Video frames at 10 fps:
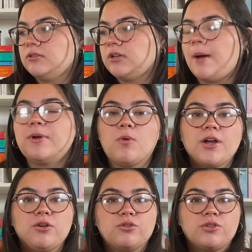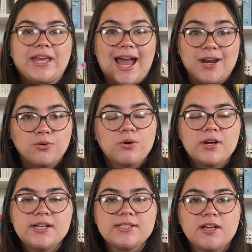I'm going to walk you through the
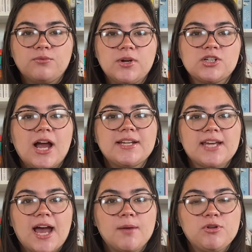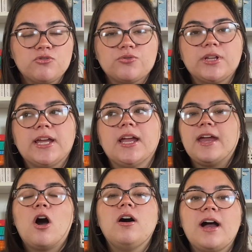categories of which I tab usually. They
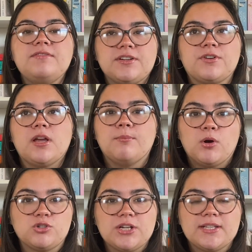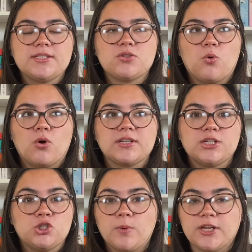all have different emotions or
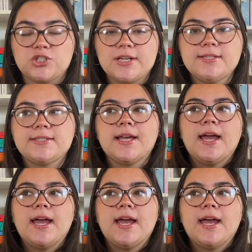situations.